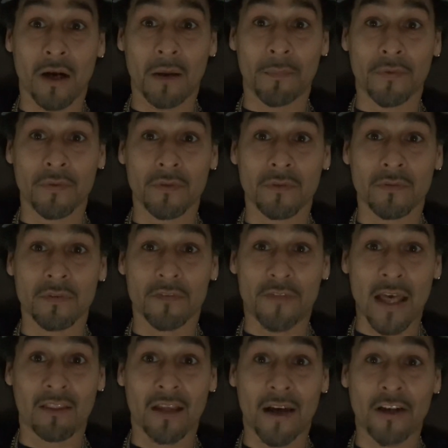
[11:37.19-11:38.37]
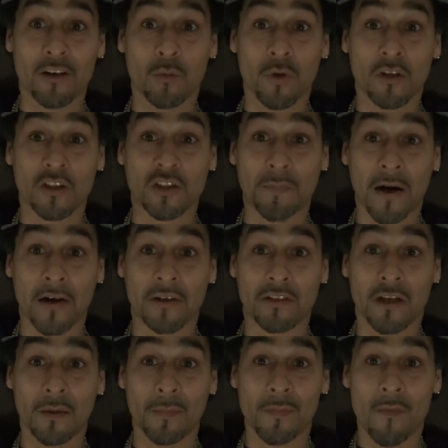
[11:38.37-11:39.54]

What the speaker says: up, if that lighter would have sparked up,